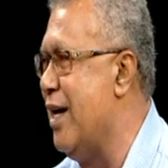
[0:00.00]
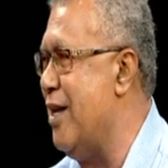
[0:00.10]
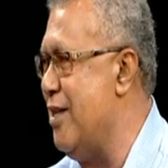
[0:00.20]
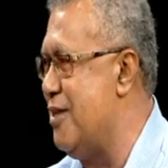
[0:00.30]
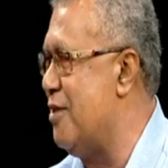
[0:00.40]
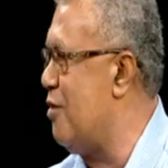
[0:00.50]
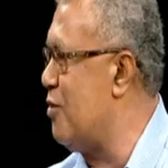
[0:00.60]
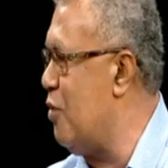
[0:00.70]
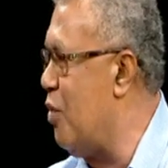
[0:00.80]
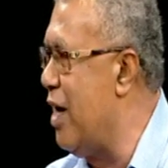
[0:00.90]
And this is
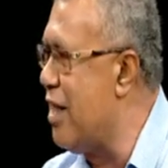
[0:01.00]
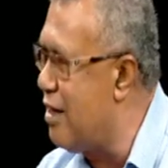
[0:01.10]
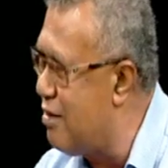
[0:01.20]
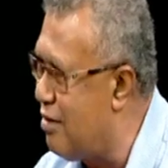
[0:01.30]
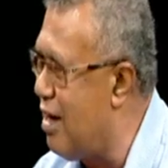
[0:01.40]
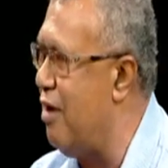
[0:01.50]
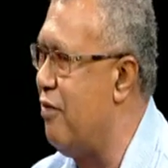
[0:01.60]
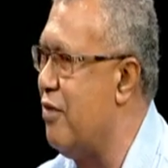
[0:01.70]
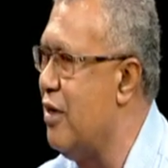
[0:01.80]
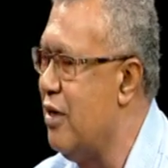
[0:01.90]
also why the
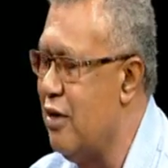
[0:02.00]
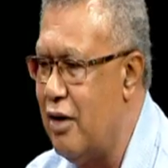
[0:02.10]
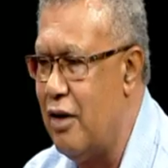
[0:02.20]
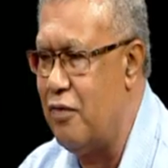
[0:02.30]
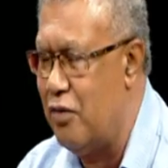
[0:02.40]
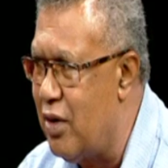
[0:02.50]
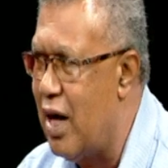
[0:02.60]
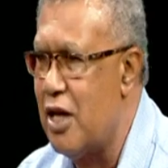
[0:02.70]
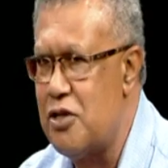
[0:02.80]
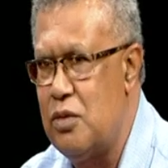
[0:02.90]
drive for
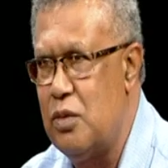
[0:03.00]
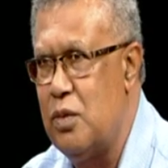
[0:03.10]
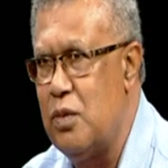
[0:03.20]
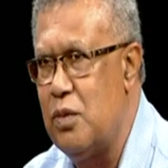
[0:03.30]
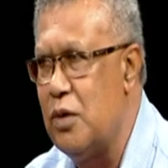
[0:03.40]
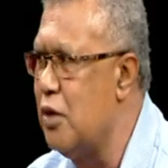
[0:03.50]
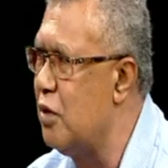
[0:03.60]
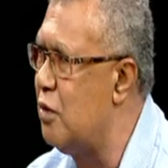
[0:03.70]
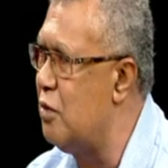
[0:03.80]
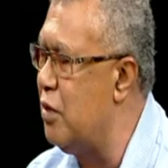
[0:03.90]
us to
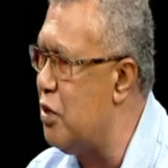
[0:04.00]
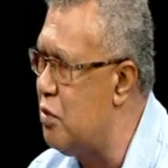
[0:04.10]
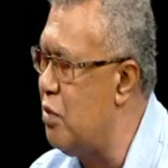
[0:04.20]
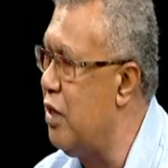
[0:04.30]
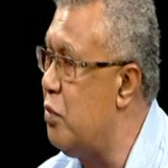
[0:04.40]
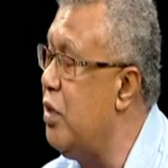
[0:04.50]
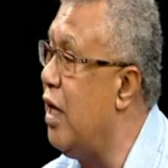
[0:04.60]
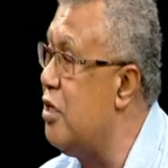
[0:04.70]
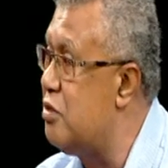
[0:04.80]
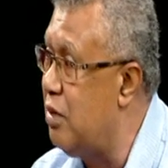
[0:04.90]
ensure that we
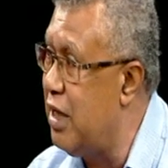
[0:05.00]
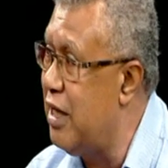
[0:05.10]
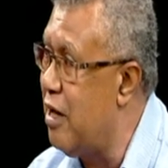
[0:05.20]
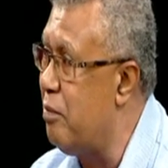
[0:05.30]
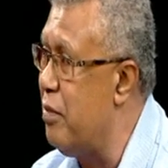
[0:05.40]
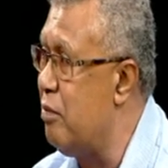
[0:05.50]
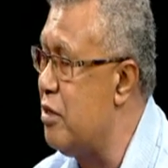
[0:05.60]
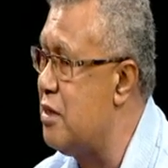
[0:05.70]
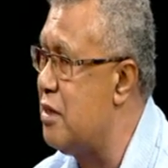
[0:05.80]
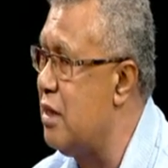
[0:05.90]
educate our
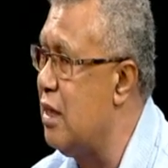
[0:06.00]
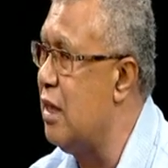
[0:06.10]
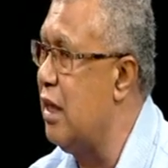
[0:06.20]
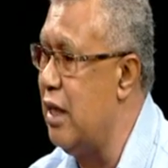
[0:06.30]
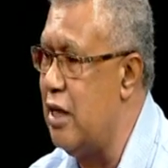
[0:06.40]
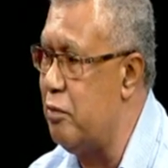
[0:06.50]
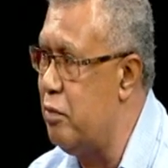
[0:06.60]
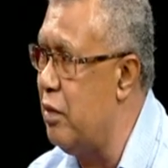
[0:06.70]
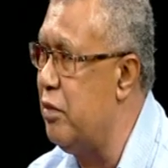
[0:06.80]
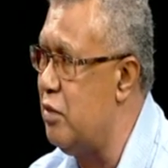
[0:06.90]
members and our
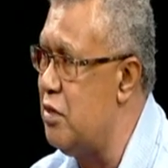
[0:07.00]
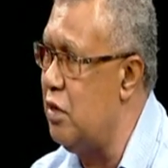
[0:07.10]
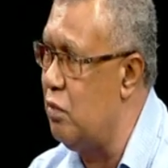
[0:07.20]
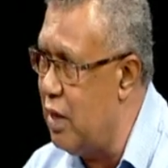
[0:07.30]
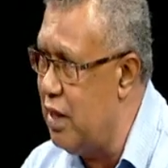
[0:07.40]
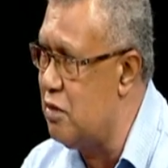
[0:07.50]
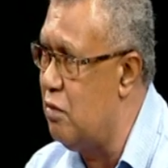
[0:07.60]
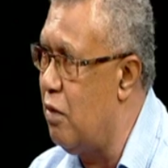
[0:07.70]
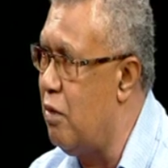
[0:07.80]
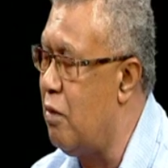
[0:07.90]
public to see what has
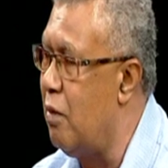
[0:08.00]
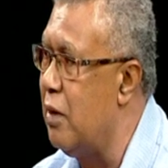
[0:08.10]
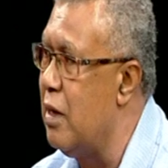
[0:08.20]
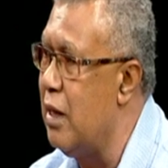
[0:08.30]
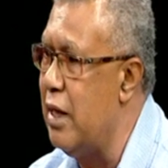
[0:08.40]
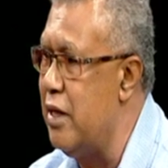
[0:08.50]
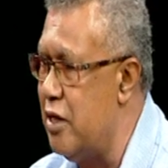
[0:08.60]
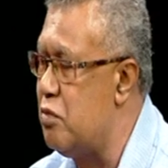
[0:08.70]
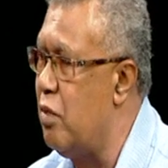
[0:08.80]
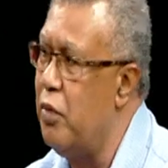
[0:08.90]
gone wrong. And
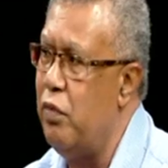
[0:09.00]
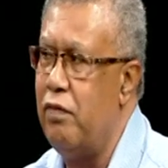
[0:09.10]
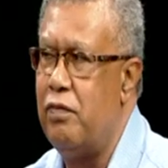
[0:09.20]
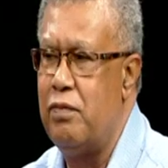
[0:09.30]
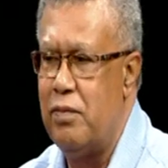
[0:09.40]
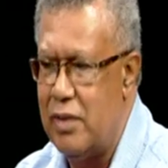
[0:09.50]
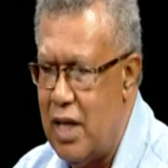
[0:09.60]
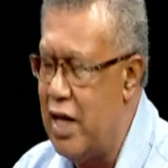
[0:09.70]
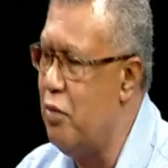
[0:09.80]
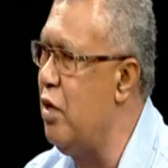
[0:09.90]
that's why we've
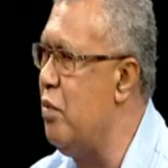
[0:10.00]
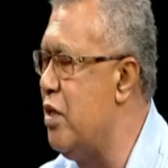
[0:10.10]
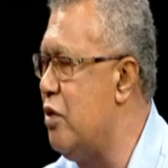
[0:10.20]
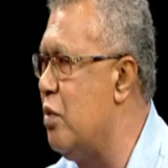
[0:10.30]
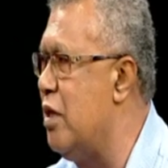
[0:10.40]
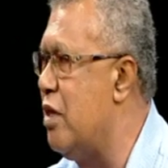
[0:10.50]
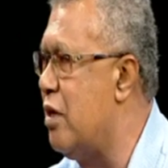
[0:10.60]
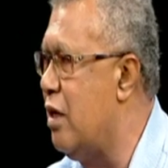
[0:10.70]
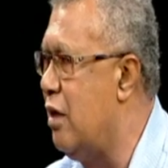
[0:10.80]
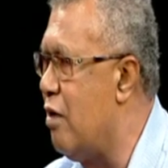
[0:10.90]
done away with the
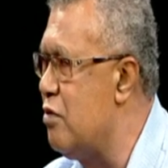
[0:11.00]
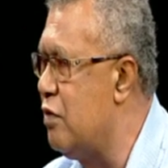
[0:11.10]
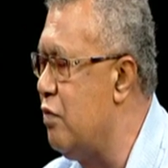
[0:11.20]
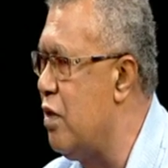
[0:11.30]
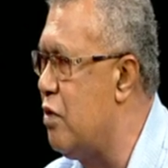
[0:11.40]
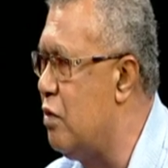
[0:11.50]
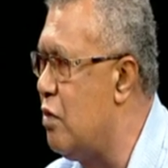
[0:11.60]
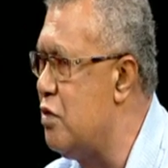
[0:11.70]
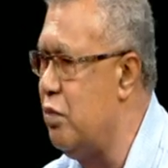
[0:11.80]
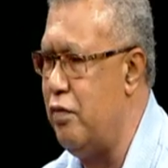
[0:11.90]
23 grounds of
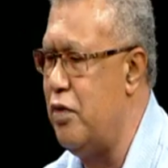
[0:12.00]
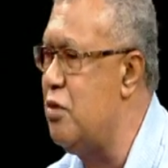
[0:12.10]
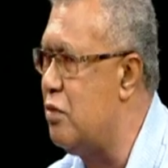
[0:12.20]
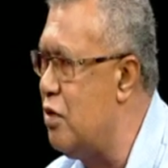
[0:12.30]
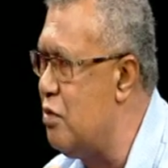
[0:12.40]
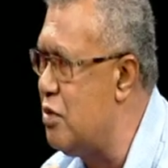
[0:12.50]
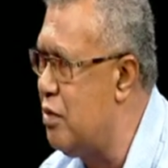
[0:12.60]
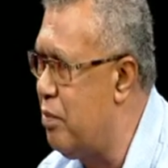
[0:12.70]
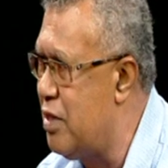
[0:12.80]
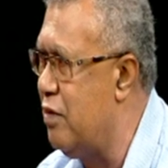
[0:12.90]
withdrawals. We've introduced
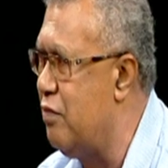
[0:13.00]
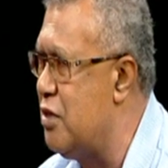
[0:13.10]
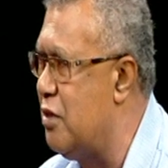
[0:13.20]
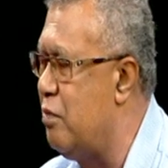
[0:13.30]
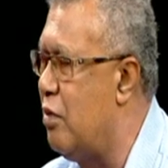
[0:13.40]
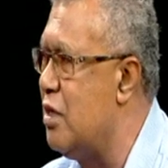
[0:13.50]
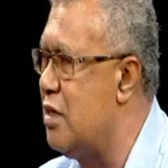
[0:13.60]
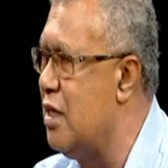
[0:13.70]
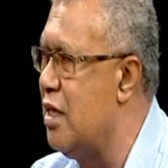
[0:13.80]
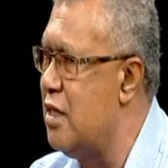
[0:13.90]
the preservation
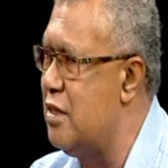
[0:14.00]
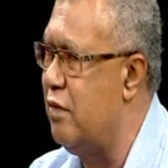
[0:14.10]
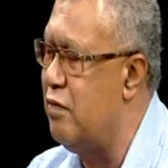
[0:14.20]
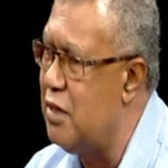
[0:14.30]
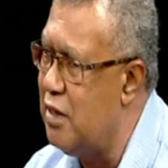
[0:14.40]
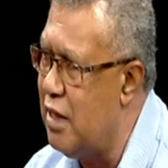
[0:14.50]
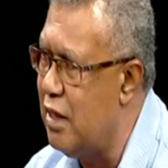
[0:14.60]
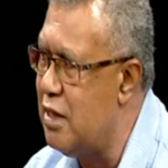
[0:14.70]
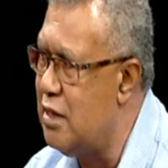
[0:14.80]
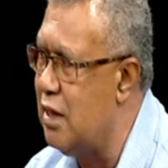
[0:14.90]
policy
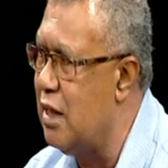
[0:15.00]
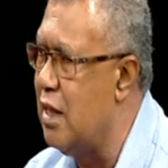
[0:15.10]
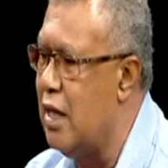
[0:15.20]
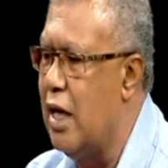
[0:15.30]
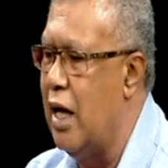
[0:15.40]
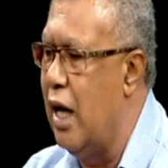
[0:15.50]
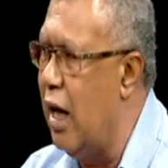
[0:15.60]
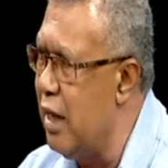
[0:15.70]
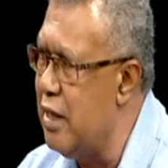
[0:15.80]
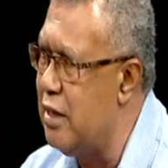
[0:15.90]
70-30,
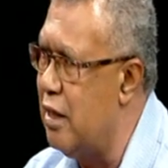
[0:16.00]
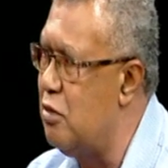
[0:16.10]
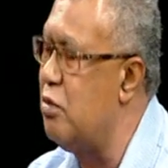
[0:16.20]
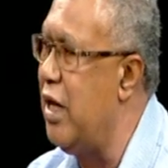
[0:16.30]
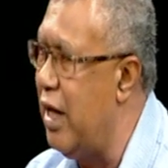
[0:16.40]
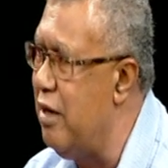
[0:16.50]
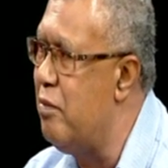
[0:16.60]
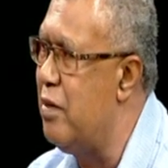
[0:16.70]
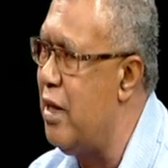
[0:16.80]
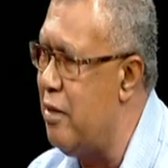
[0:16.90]
and to
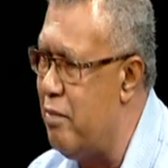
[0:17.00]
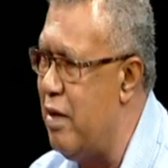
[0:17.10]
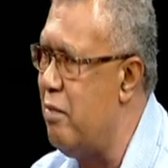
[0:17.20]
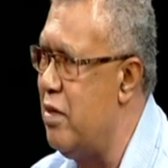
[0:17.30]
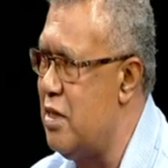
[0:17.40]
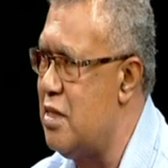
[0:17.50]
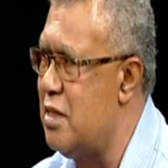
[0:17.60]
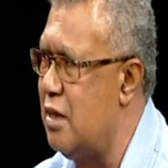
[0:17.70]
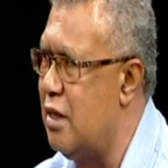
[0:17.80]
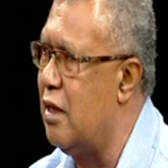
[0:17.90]
enable the
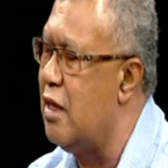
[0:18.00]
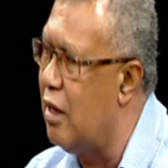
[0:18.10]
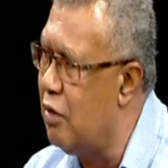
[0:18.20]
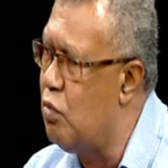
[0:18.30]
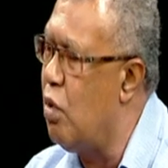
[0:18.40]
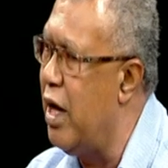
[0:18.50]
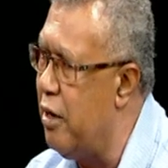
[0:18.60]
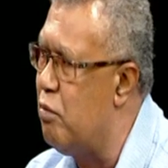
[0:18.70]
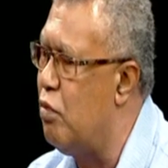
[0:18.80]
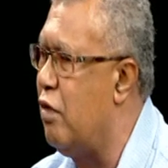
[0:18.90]
members
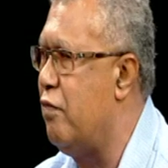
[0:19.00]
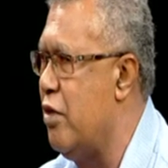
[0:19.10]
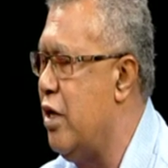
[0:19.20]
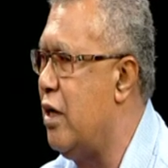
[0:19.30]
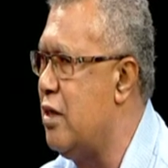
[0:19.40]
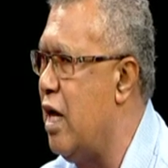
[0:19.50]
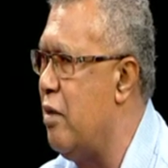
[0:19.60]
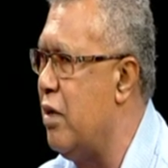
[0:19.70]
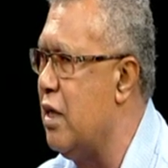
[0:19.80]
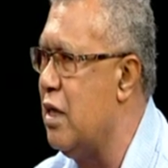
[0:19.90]
acquire more for their
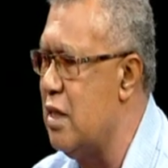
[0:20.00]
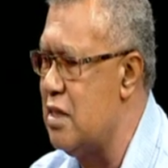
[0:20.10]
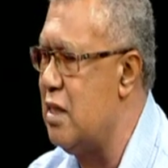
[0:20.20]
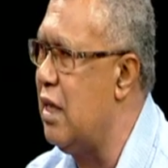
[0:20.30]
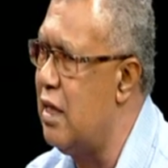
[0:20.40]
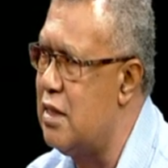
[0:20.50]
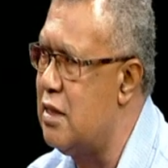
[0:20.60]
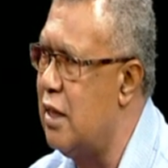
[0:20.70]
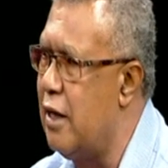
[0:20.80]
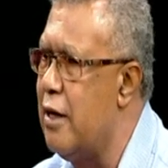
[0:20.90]
retirement, so
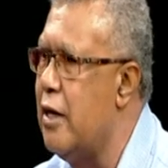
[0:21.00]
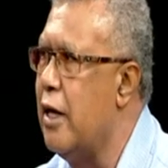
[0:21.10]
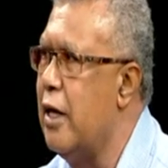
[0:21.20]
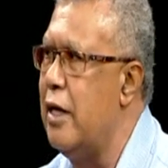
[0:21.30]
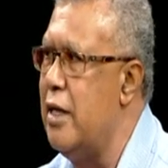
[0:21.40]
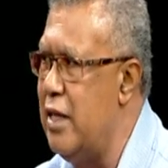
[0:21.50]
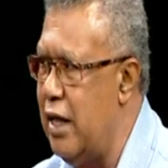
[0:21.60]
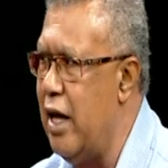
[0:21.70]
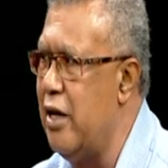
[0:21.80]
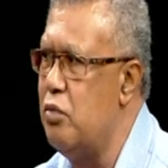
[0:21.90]
that in
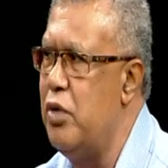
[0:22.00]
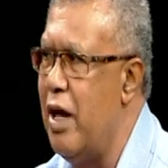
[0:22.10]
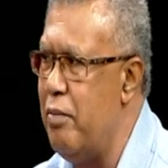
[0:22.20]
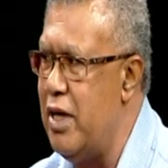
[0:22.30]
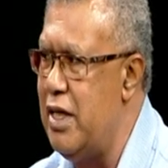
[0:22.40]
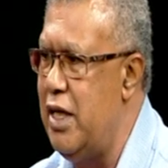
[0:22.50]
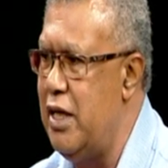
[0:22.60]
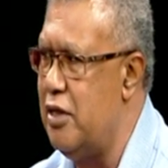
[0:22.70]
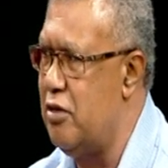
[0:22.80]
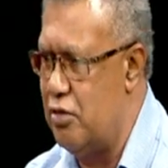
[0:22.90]
the end, we are
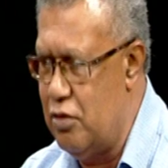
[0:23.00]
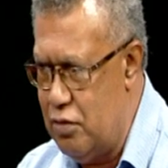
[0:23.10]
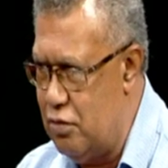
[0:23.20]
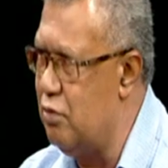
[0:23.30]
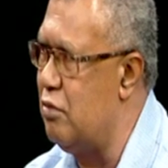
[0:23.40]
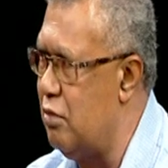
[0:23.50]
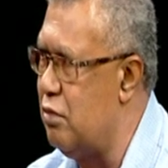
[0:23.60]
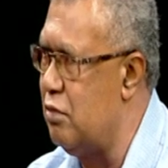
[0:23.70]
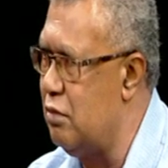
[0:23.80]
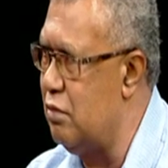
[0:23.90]
mandated
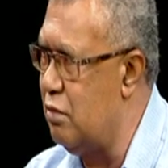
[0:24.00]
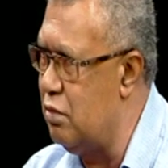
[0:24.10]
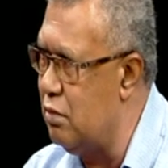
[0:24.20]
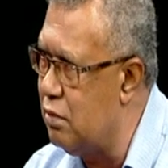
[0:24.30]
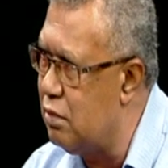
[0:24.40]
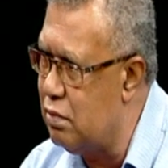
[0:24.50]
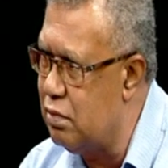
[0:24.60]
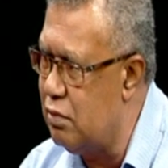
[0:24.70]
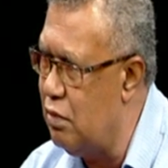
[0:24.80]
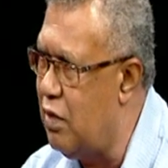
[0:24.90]
to
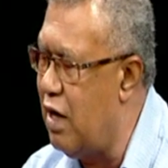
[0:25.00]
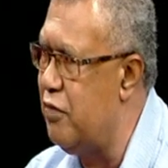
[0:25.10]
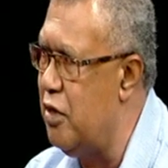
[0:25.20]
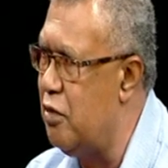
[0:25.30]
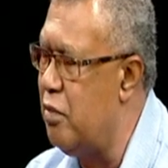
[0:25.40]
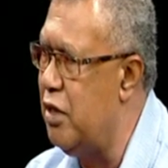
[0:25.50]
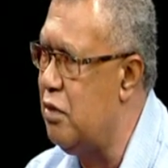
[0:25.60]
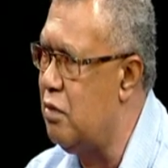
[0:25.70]
look after your money, to